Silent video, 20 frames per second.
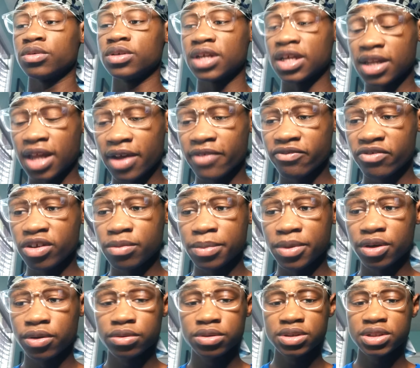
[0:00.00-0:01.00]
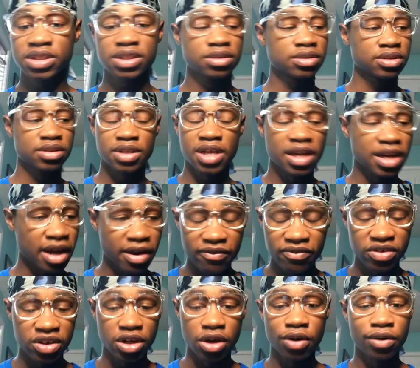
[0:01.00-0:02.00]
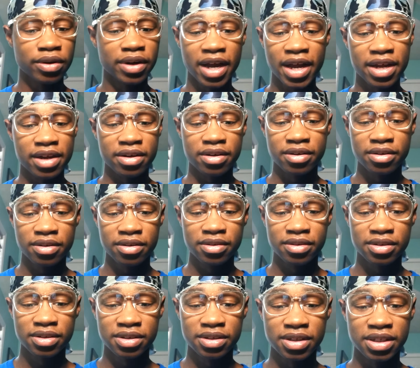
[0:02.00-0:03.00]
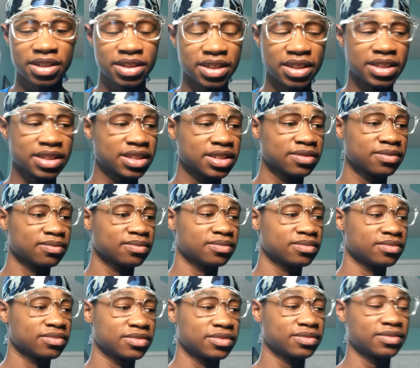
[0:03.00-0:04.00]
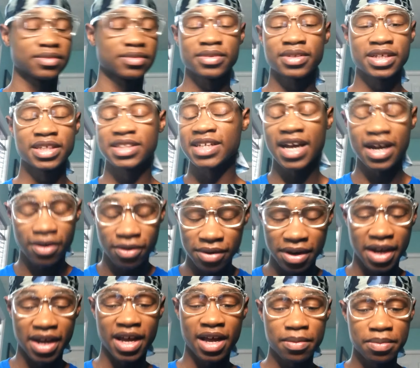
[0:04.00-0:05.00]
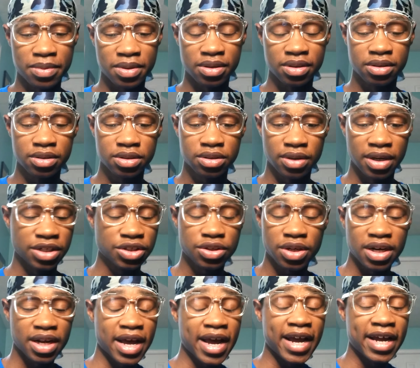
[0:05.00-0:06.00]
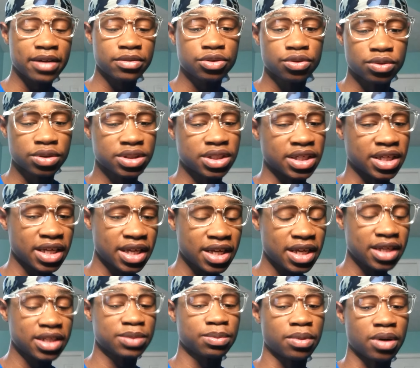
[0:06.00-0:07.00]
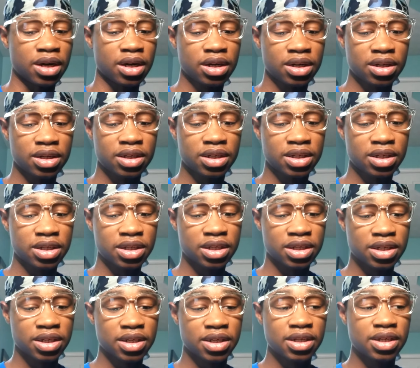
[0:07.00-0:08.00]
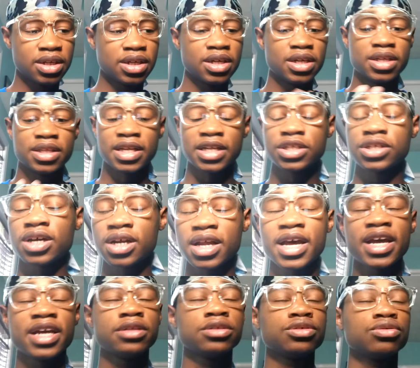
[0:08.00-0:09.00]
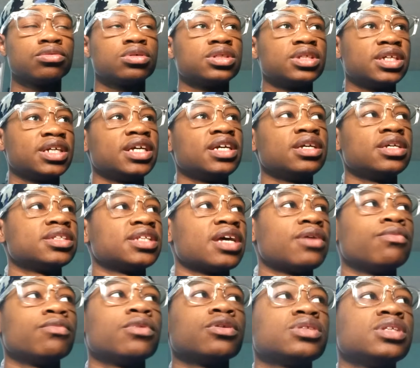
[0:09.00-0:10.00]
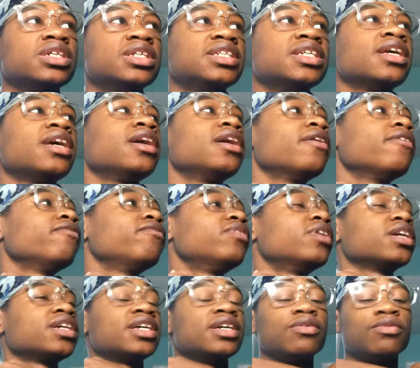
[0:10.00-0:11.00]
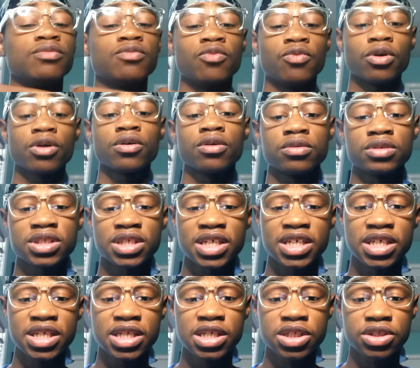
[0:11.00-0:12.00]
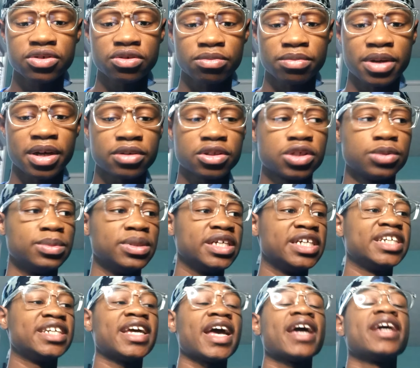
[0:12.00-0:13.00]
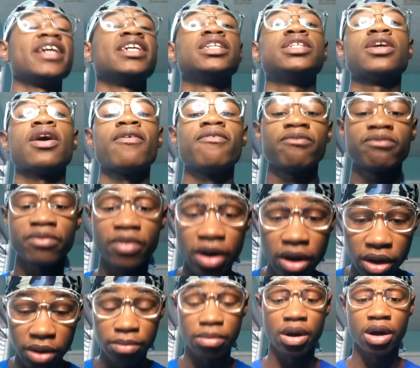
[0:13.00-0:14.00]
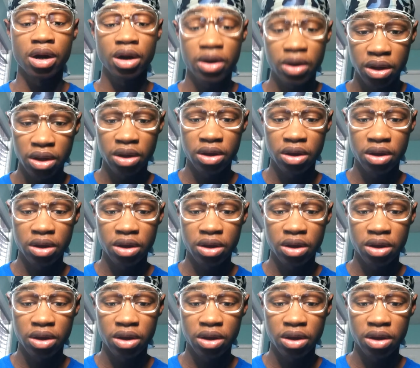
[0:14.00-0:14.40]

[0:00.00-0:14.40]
that like females, they not finna go gay. It's just, it's not gonna happen. So they trying to aim towards the kids, bruh. They trying to aim towards the kids. They want this fucking world 10 years from now to be gay as fuck, bruh.